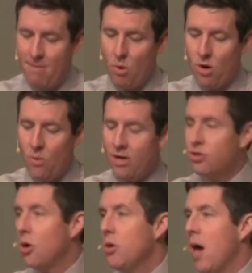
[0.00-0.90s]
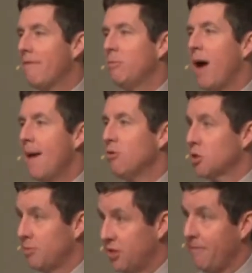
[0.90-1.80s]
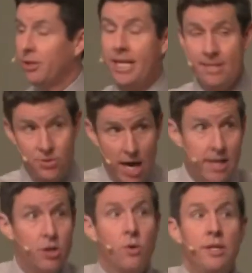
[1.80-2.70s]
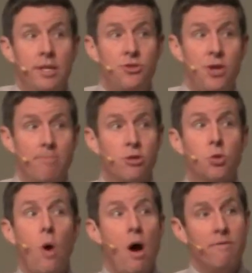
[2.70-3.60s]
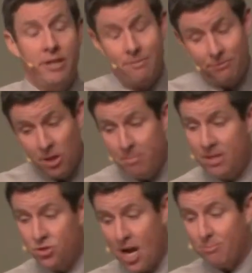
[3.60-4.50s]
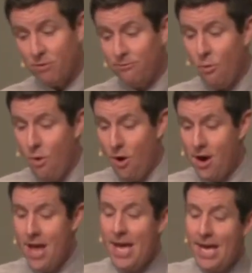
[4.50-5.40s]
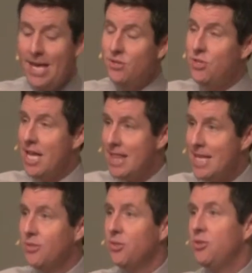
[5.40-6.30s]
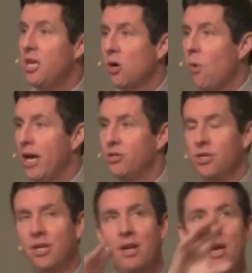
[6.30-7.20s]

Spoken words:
But what I want to show you out of the Bible, specifically in 2 Corinthians chapter 12 and in Philippians chapter 4, is that this is the equation.